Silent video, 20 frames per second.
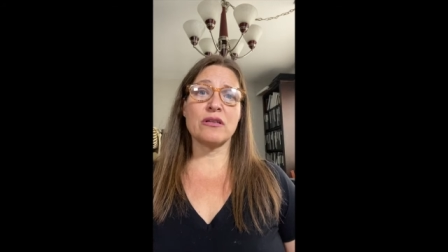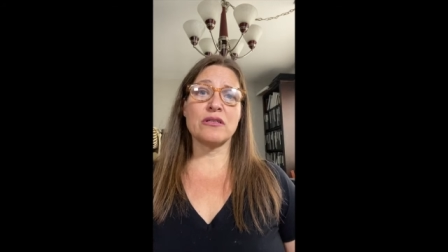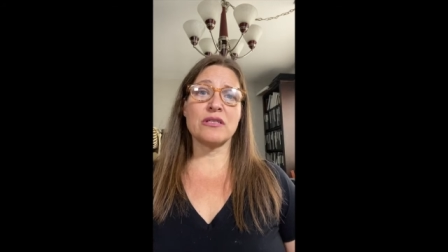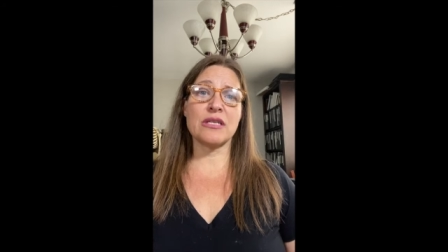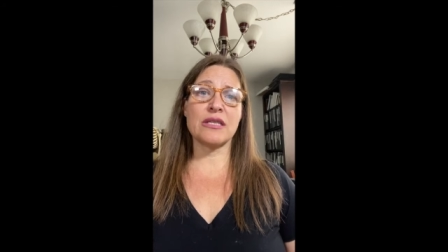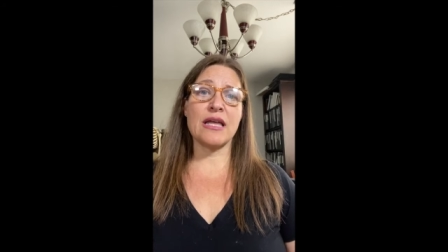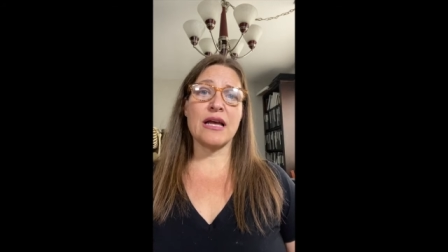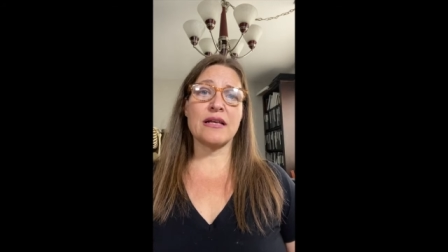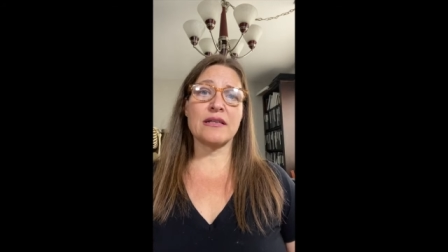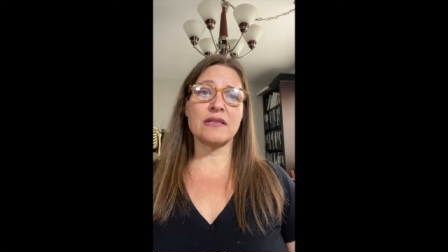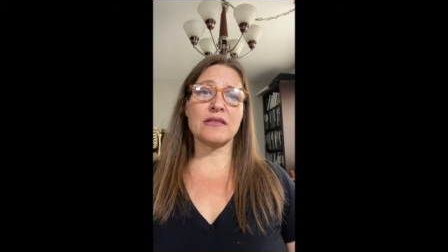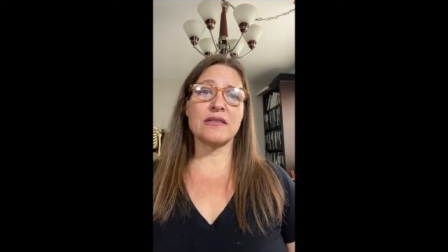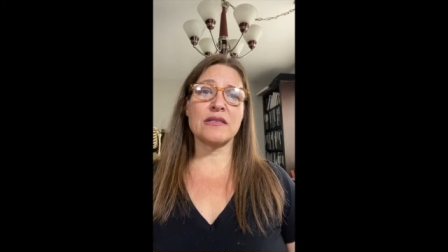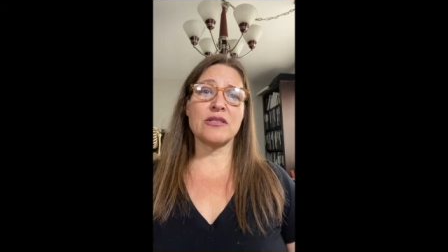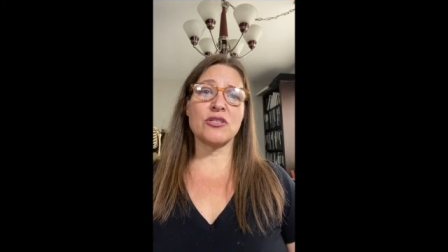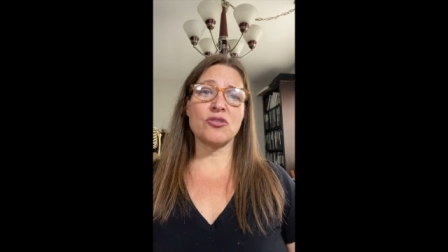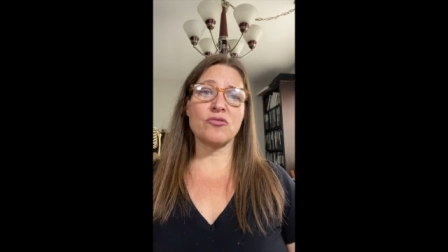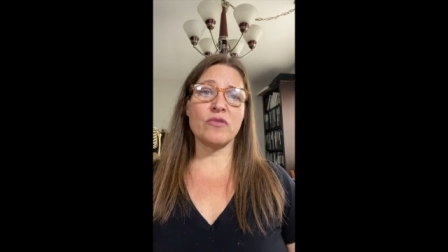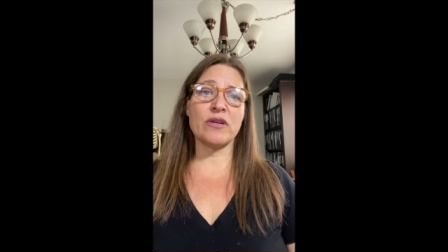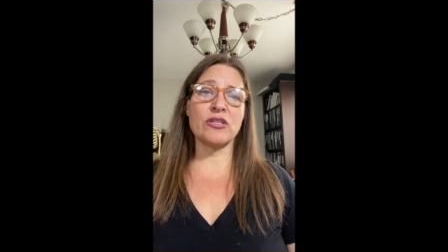to that
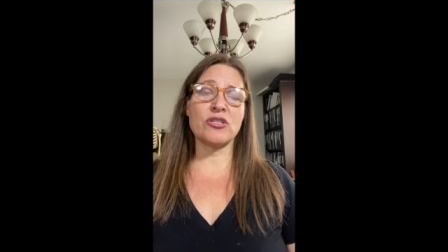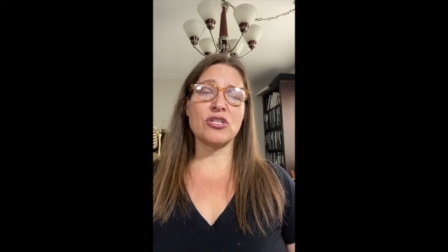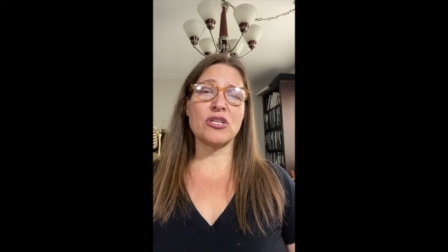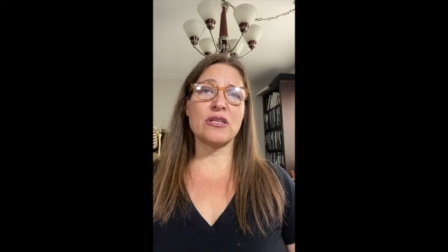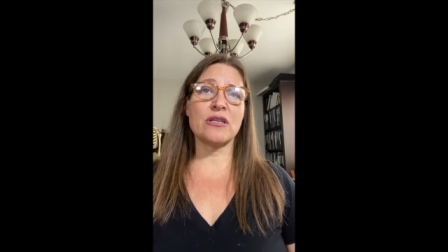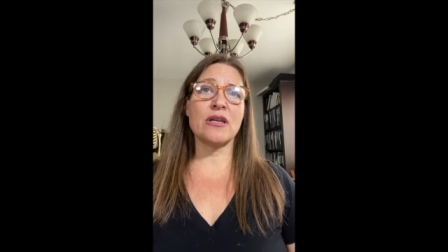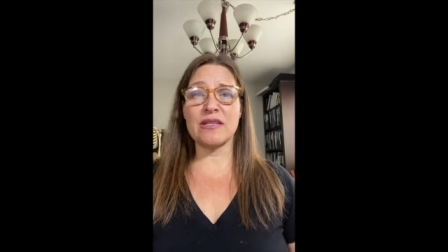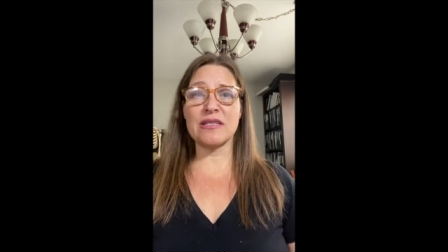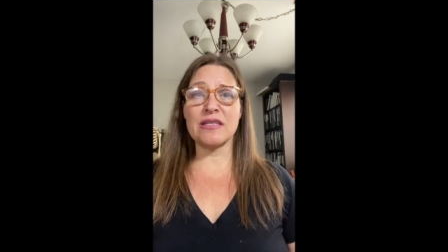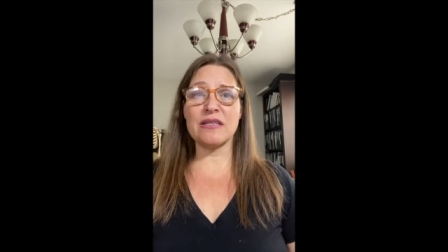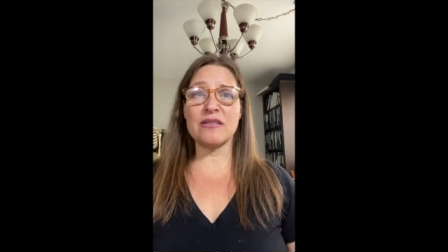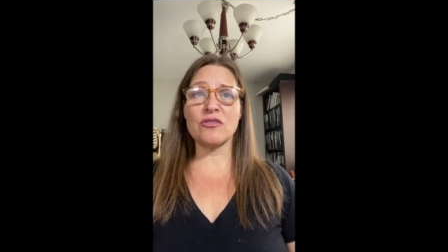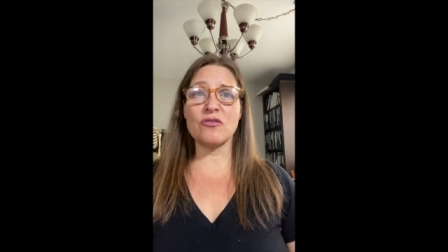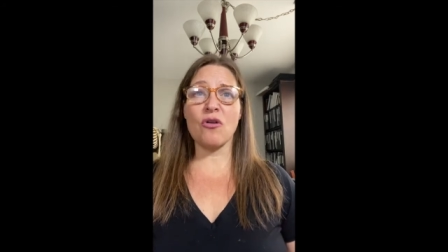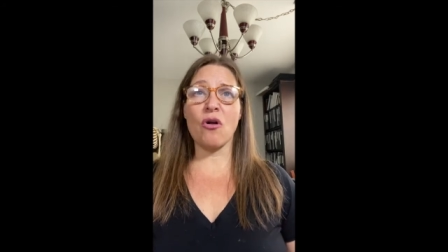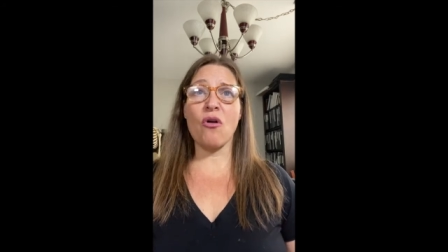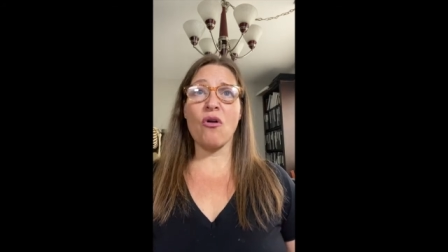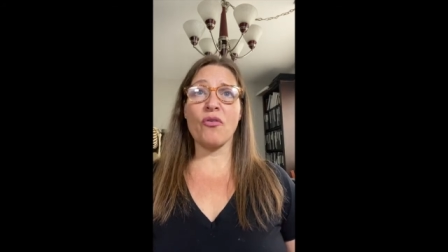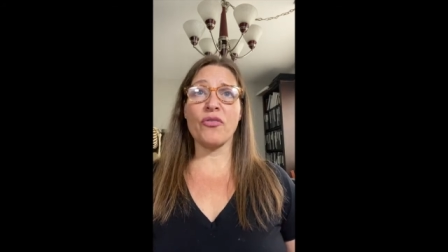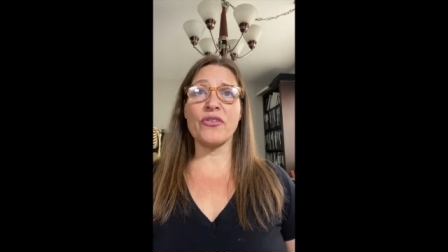situation. These are
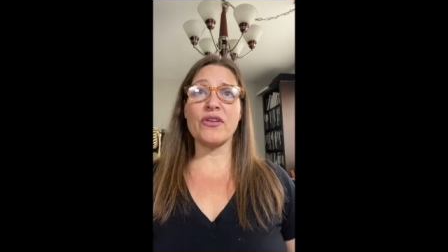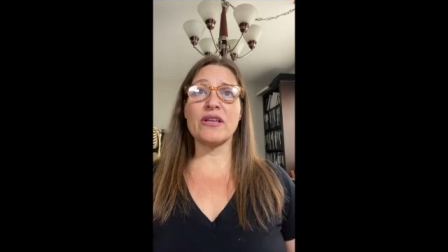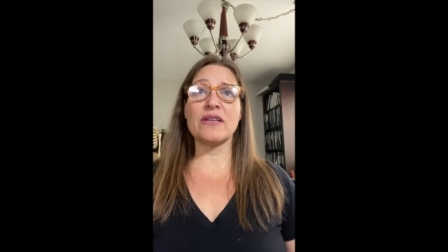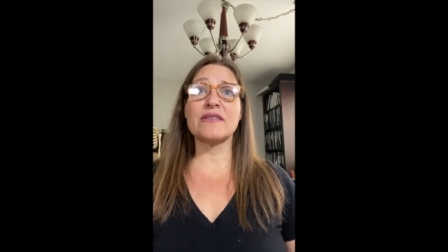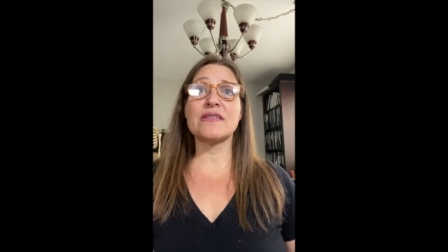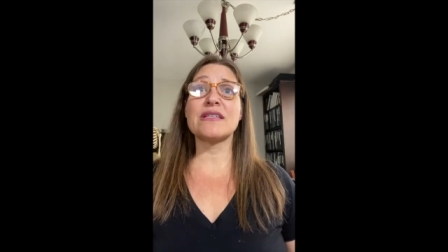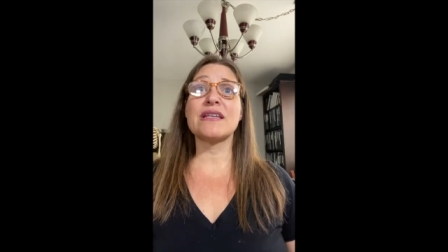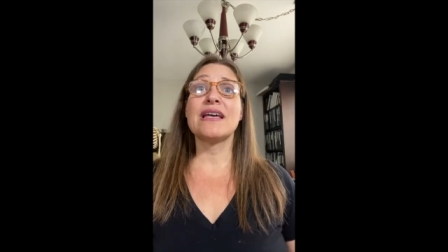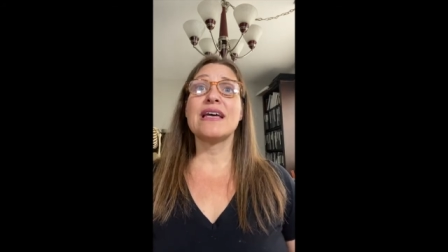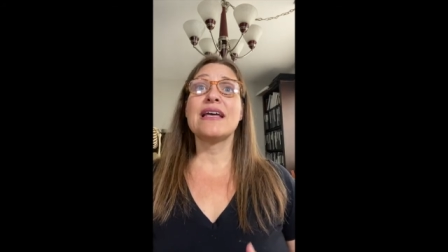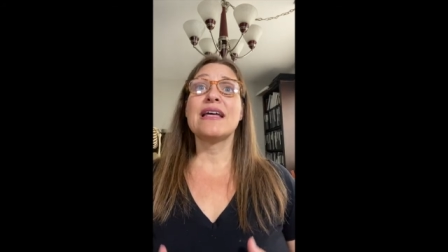all things